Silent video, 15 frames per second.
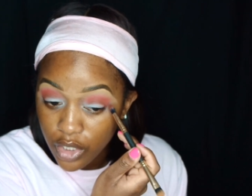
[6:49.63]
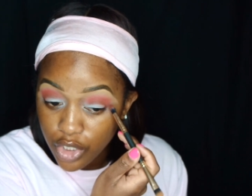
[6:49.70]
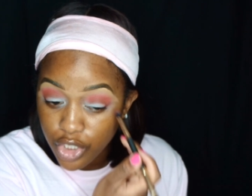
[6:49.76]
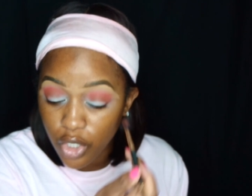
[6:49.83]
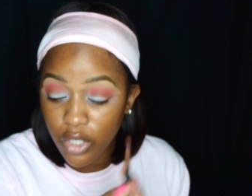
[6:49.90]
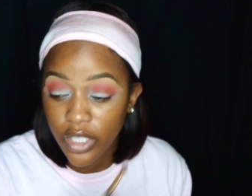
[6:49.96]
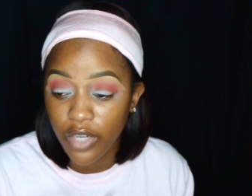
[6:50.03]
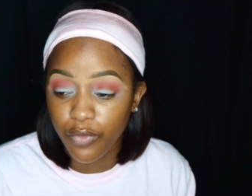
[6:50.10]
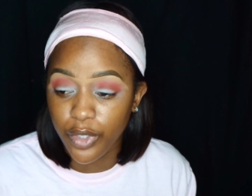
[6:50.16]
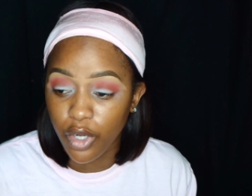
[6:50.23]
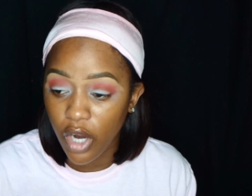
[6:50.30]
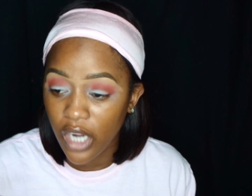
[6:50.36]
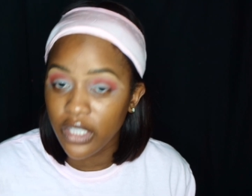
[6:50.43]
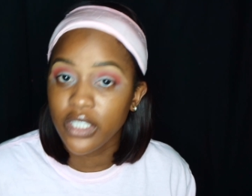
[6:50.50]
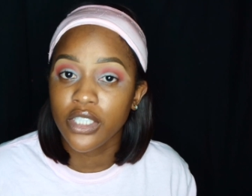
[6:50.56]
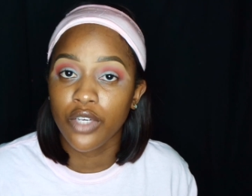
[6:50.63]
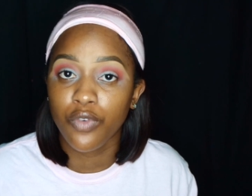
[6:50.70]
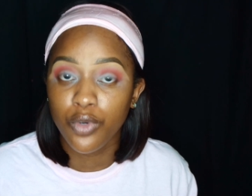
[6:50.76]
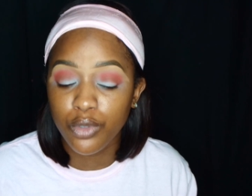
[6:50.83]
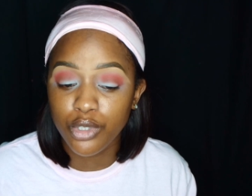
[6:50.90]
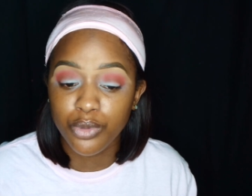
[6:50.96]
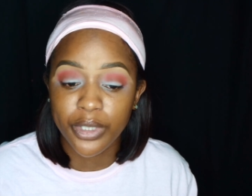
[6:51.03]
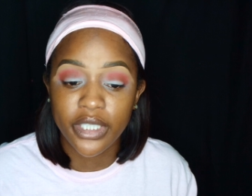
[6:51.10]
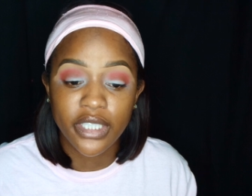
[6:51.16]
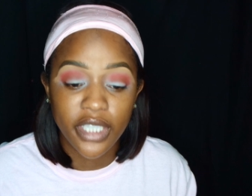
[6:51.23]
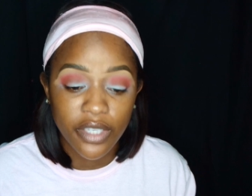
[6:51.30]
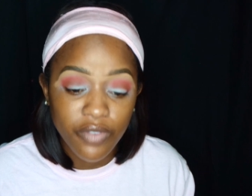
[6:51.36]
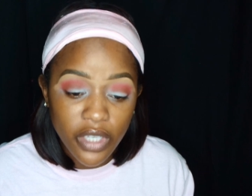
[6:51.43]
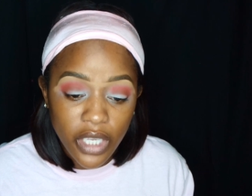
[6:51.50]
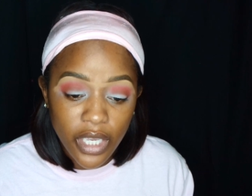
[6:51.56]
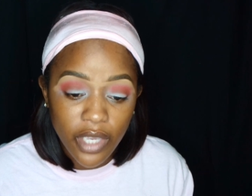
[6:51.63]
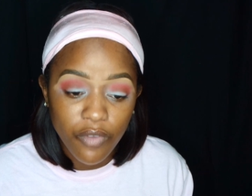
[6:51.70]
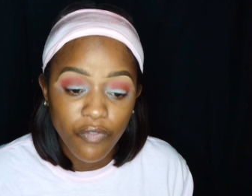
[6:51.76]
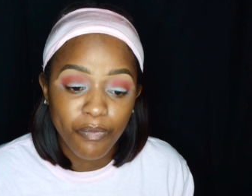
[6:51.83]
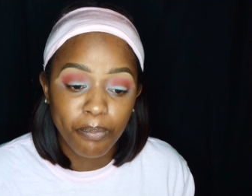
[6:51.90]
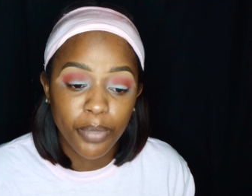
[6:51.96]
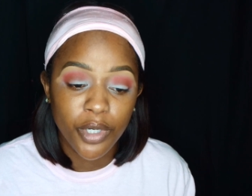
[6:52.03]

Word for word: show love regardless of who's receiving it.